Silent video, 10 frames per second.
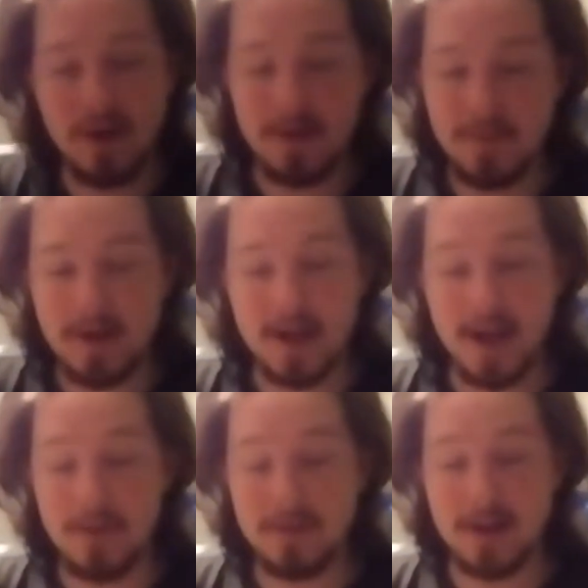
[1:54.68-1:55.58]
quite a bit of
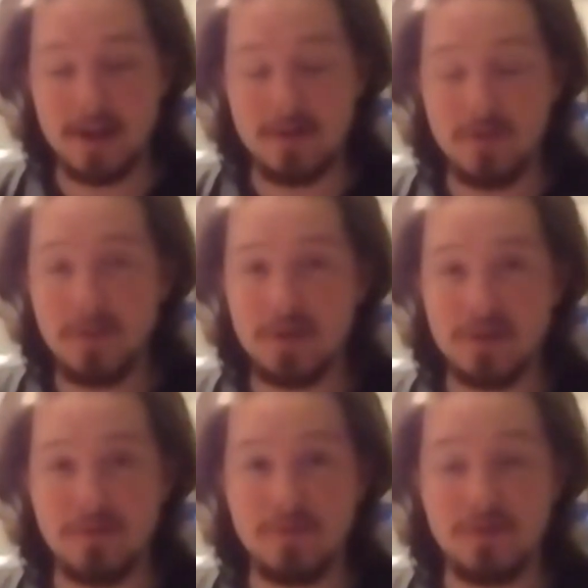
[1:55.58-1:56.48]
games. I got a whole bunch
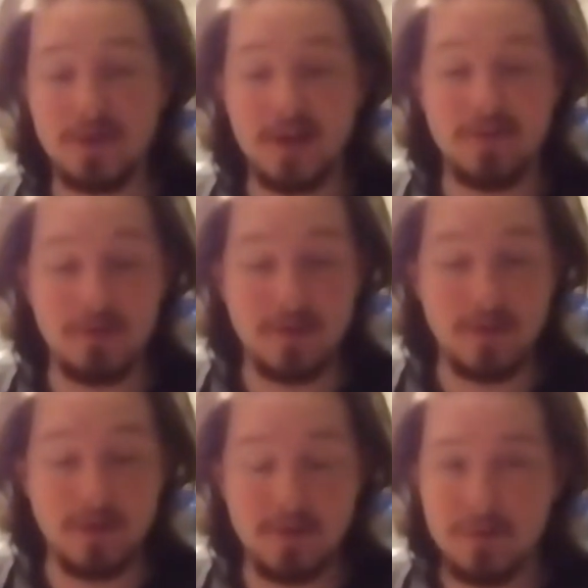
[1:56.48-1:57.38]
of cool stuff,
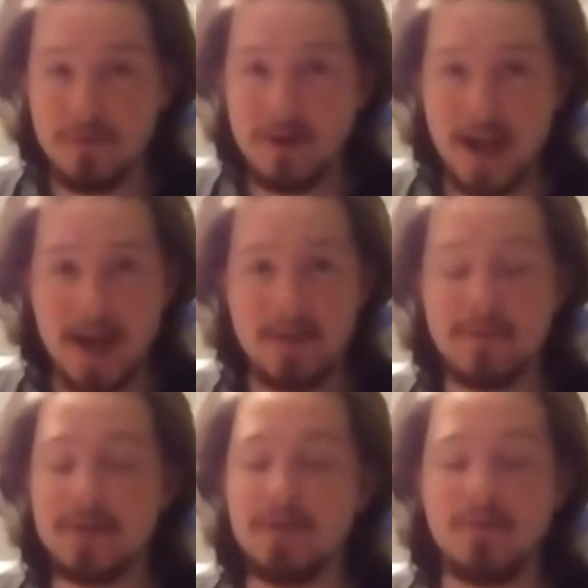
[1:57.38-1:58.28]
cool
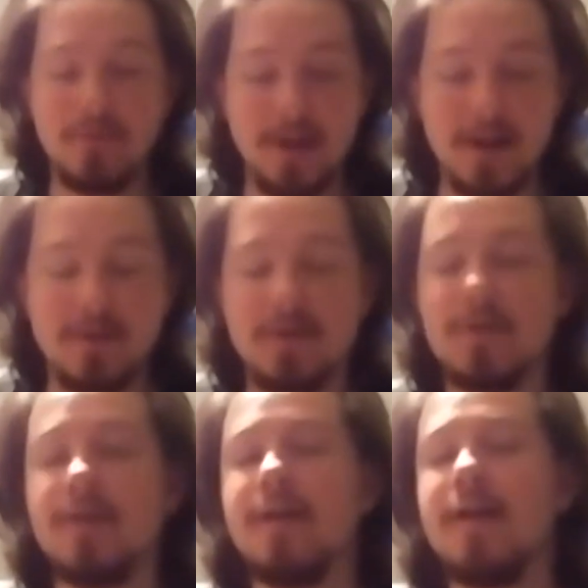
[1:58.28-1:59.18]
games that we'll play
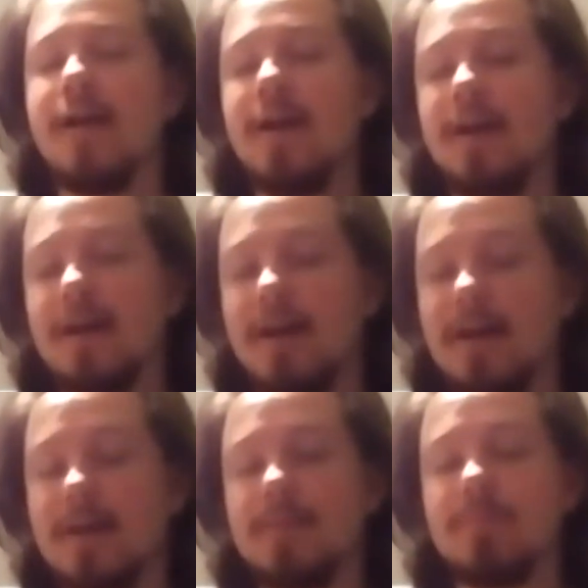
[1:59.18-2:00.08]
through.
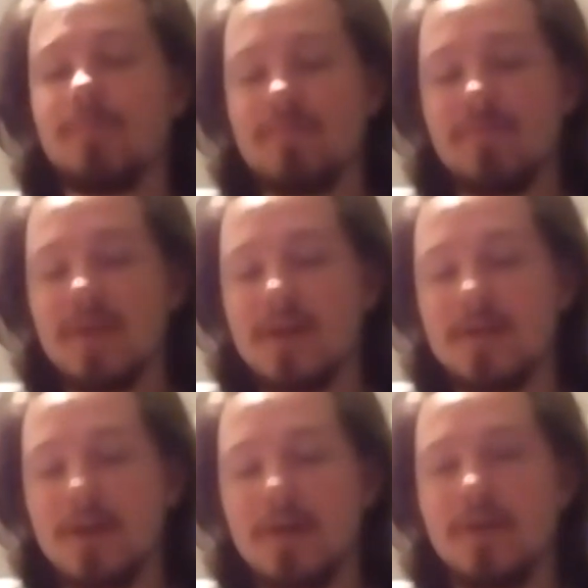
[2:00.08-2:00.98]
Um,
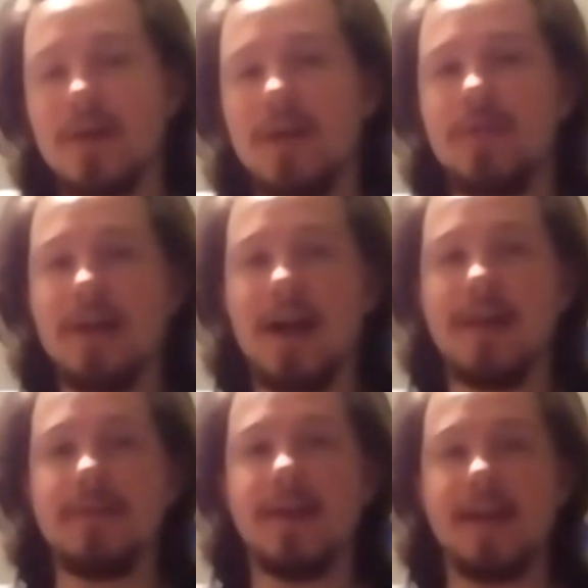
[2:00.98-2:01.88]
so if you
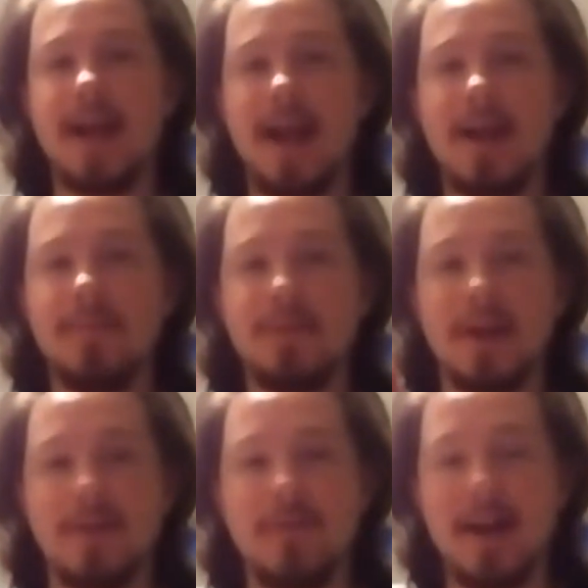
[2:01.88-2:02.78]
guys like games, like